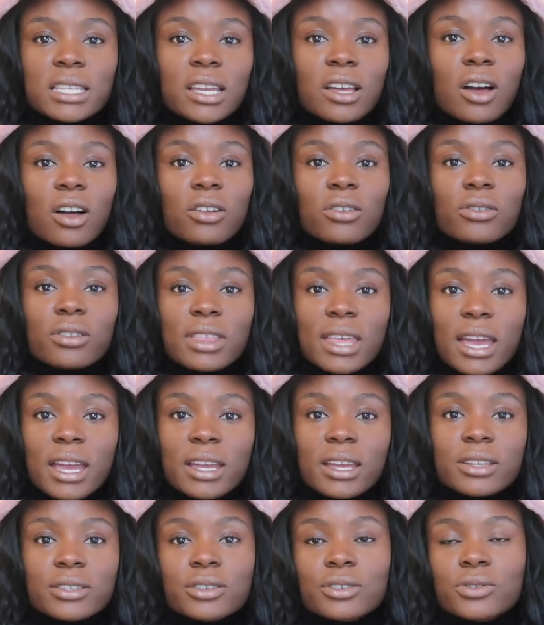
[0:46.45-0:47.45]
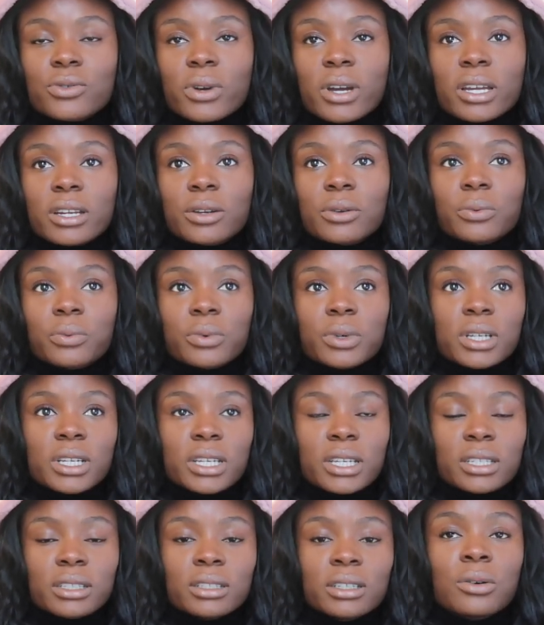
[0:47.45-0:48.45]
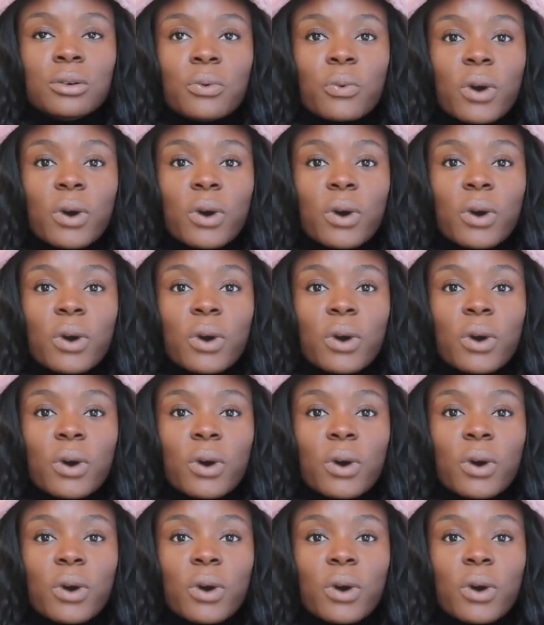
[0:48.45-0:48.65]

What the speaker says: like all of that intertwined in one.